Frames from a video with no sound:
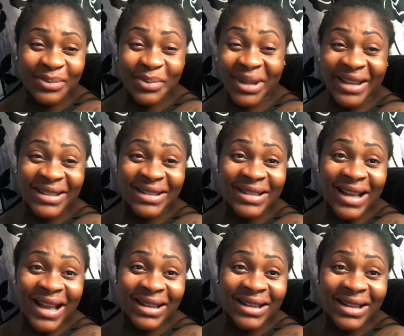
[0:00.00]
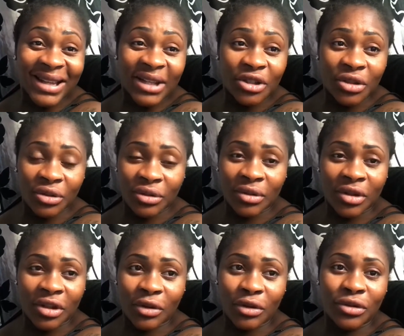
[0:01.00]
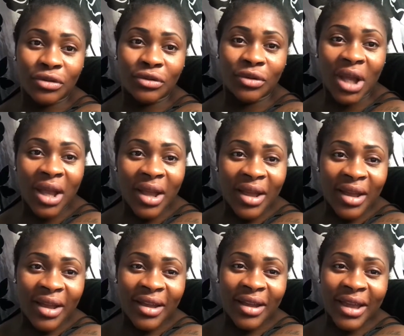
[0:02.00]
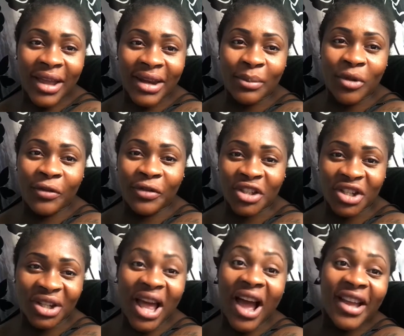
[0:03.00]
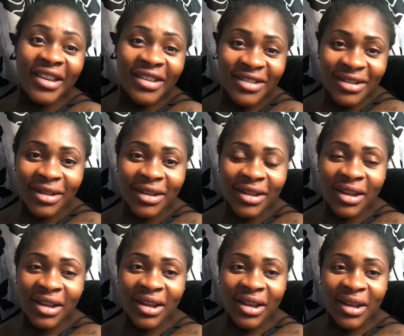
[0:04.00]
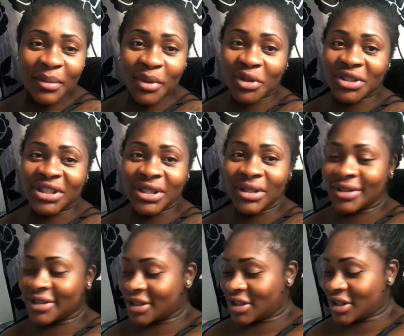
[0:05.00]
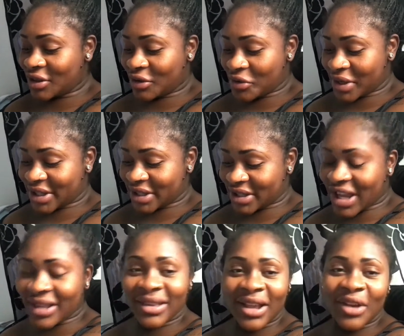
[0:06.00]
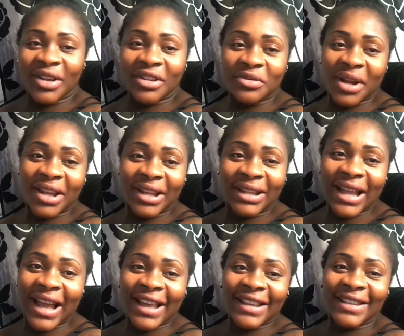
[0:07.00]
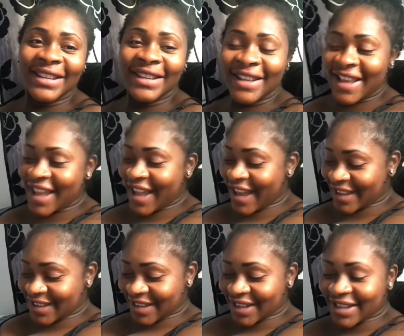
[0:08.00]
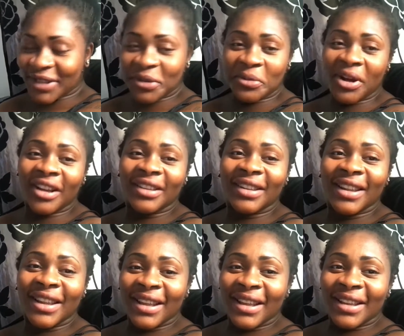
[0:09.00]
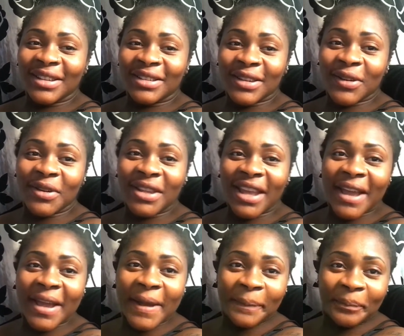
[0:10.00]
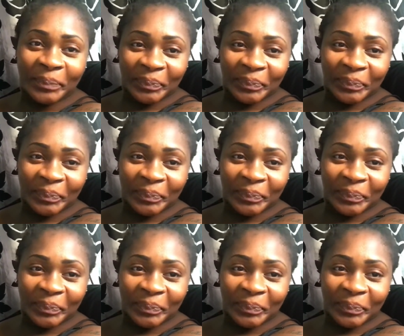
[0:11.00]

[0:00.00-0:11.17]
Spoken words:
places that are needed to, you know, to get him officialized, because he's, you know, registered now, he's recognized as the little one. So yeah,